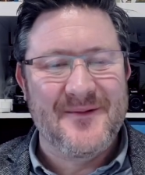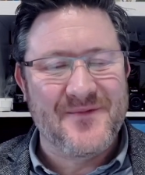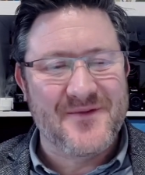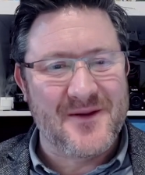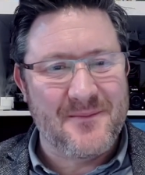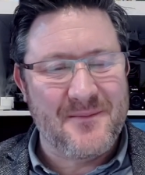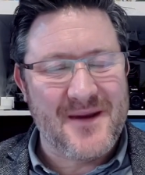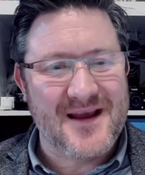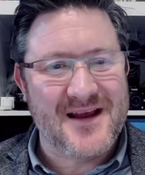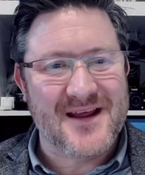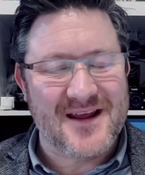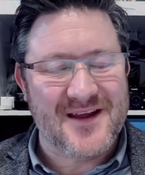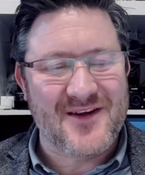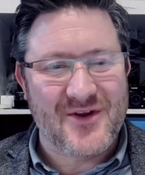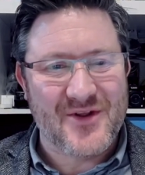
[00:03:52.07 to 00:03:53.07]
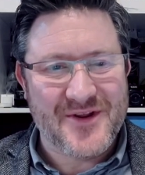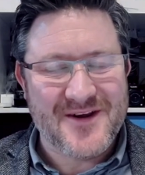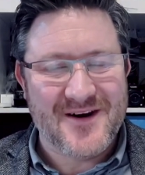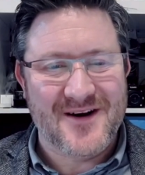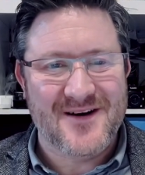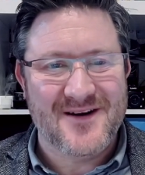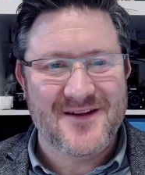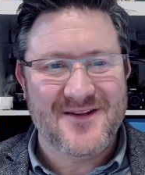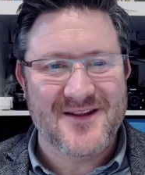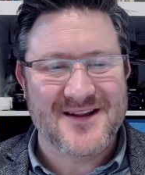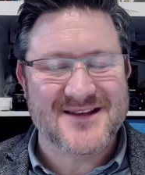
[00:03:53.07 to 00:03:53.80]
to make clear they